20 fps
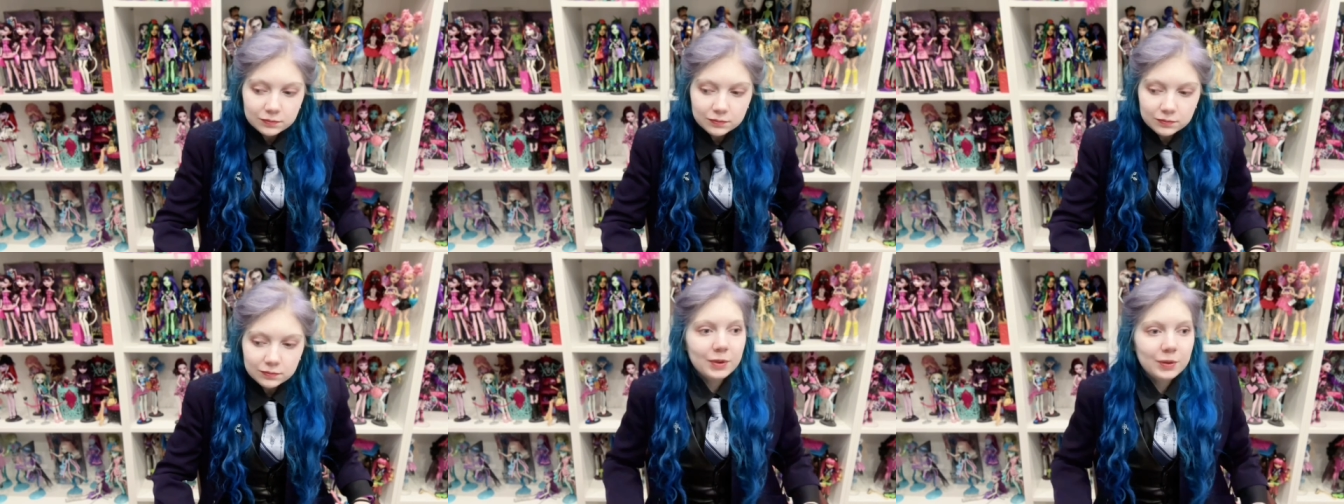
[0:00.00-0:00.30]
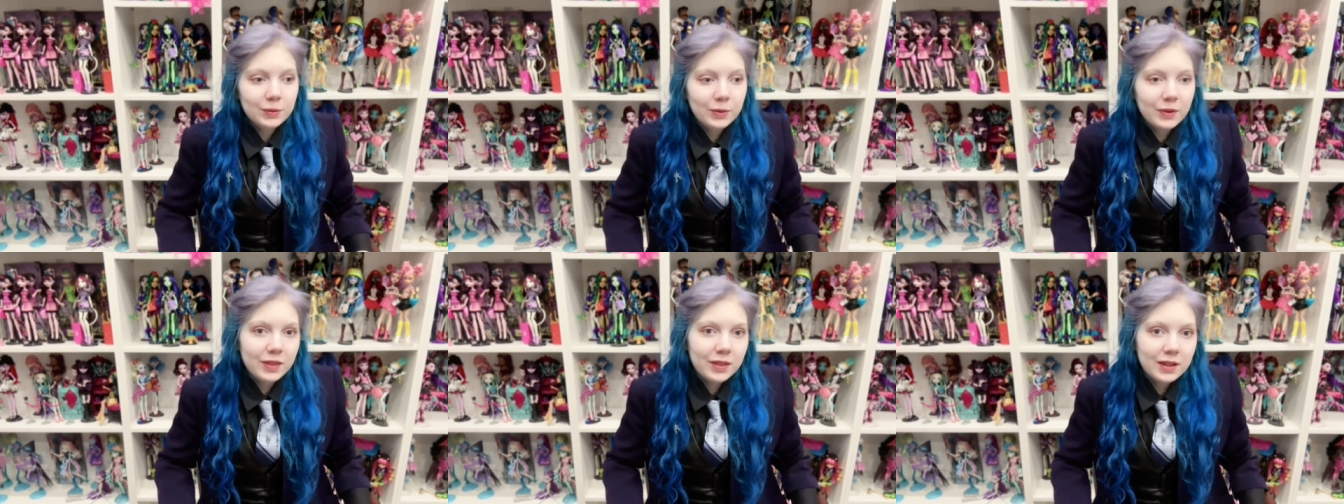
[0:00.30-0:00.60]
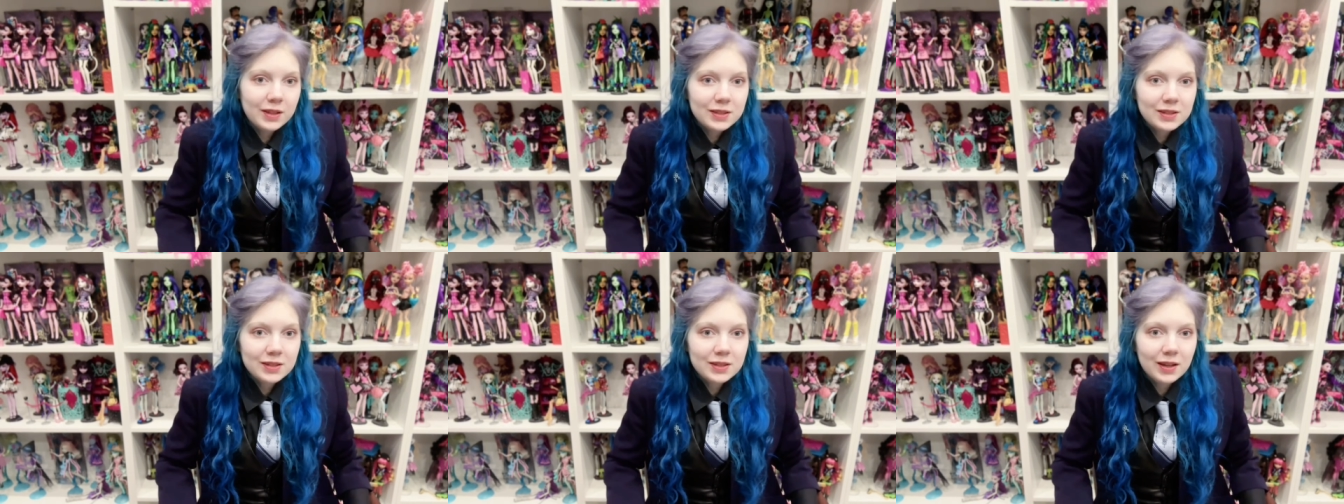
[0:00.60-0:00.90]
but with
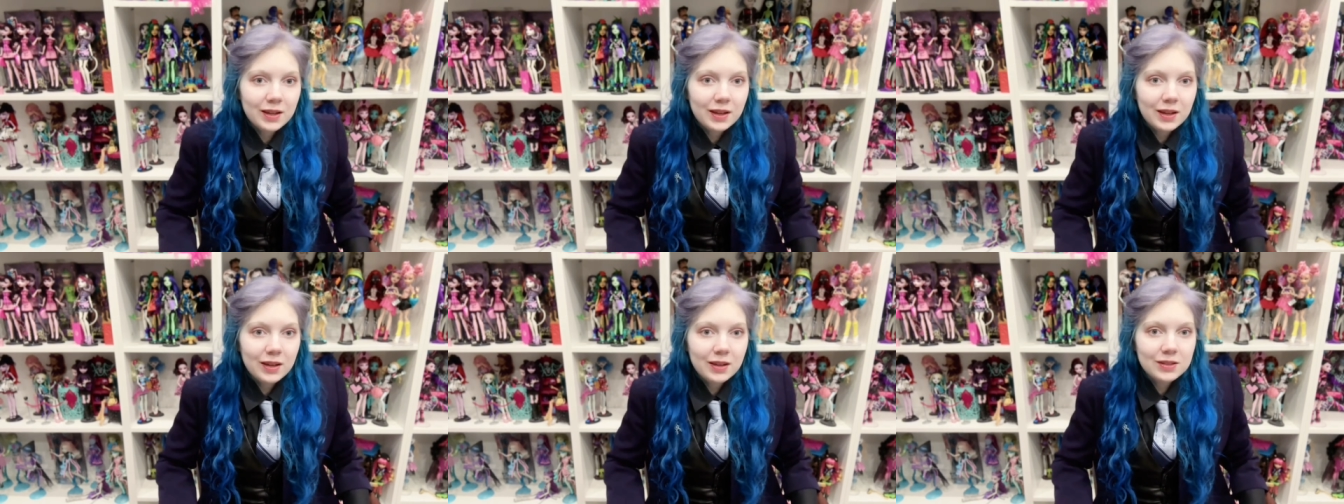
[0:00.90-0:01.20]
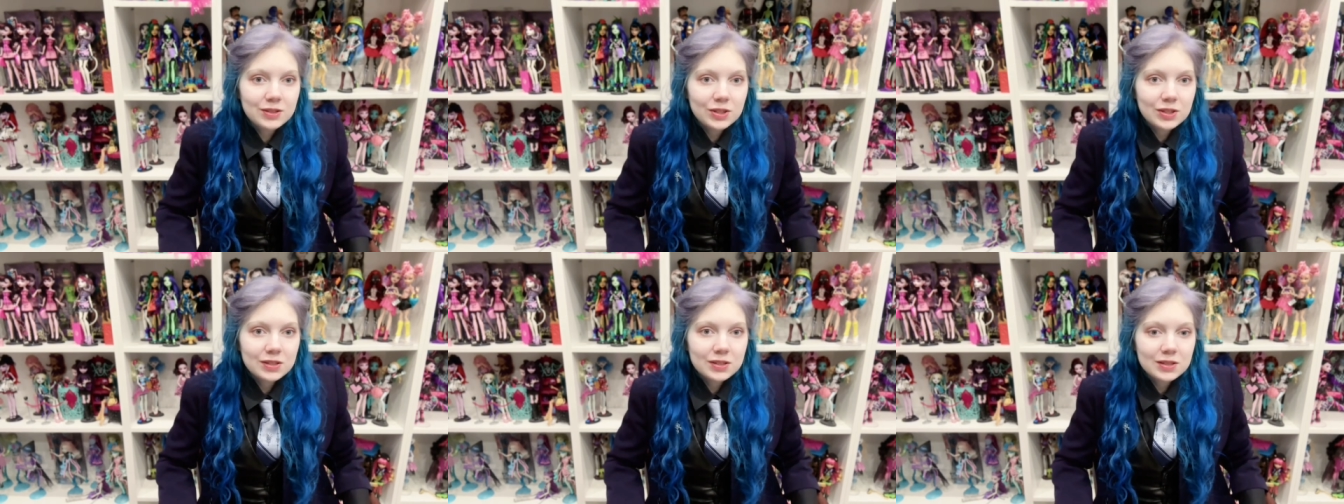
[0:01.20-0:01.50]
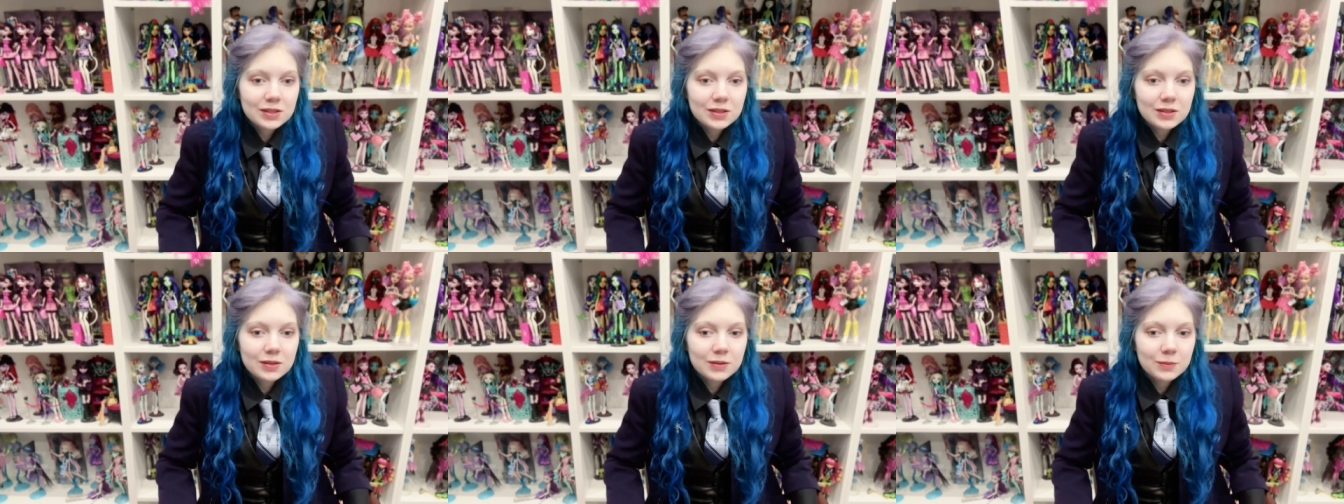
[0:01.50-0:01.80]
this i
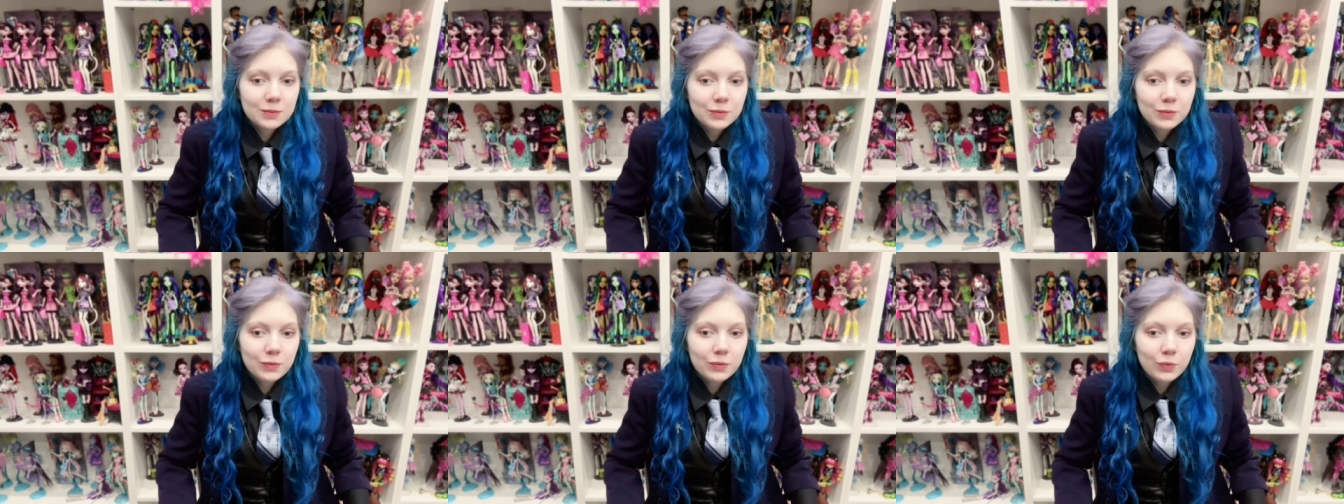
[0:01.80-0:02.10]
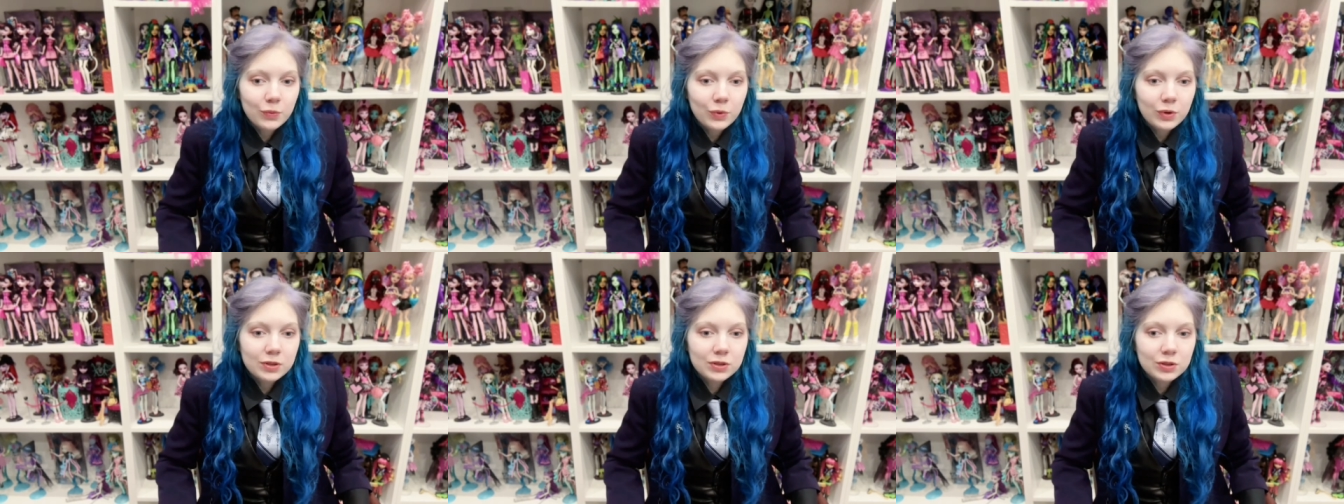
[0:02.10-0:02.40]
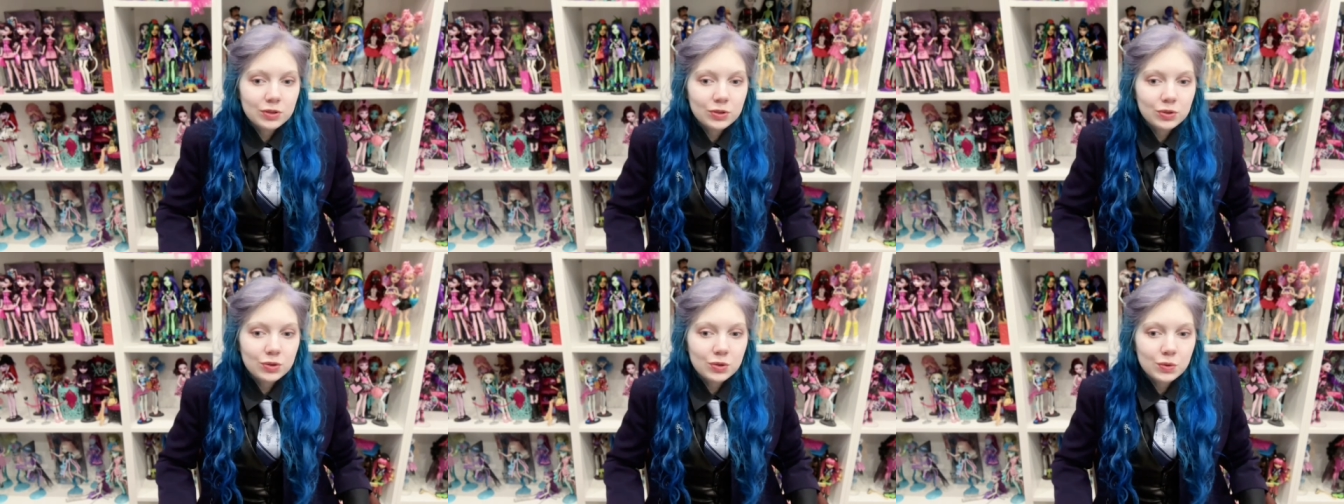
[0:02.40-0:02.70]
just
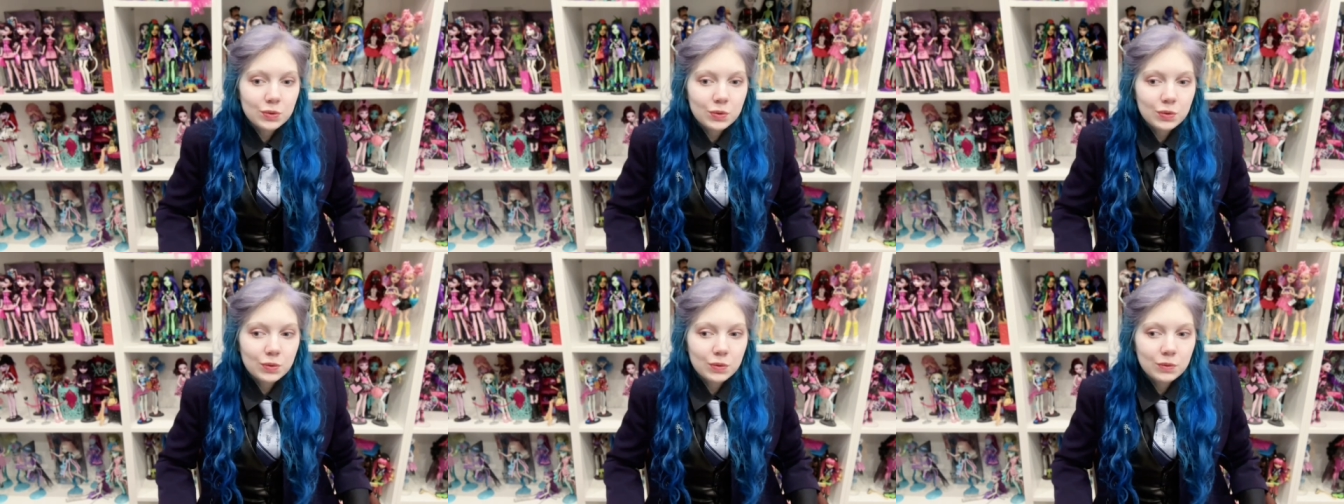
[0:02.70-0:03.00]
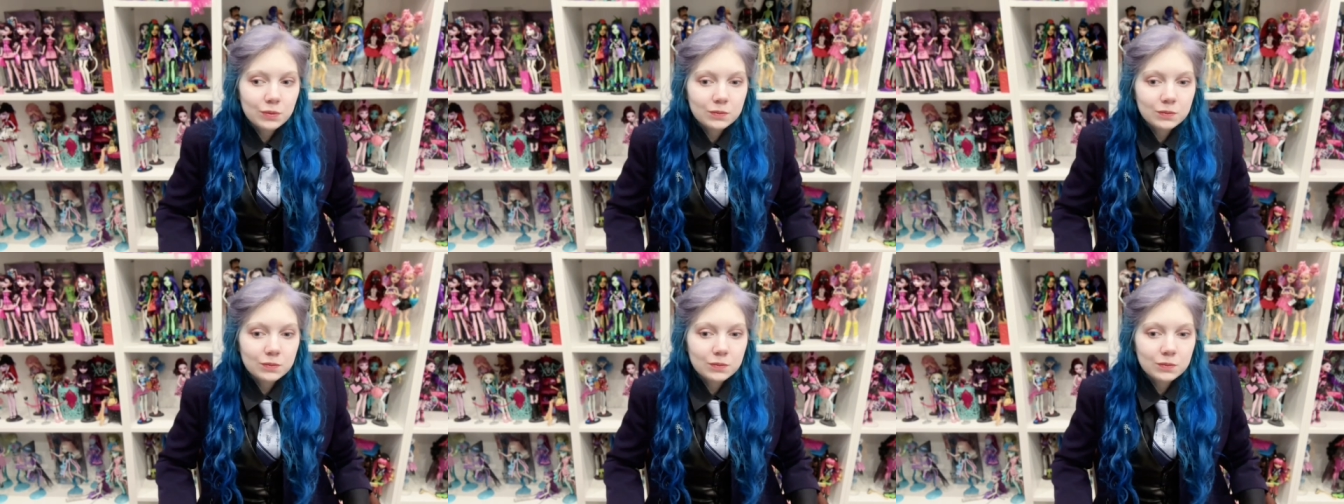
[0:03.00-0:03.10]
want to